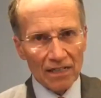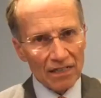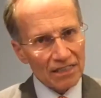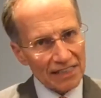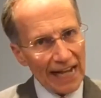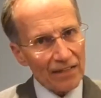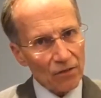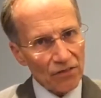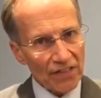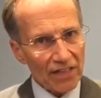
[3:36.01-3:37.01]
silo
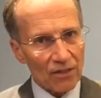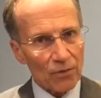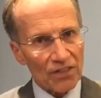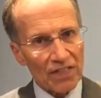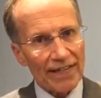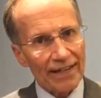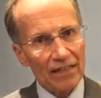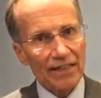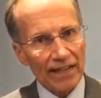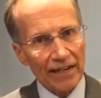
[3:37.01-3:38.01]
thinking within
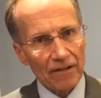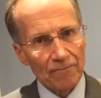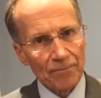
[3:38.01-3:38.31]
healthcare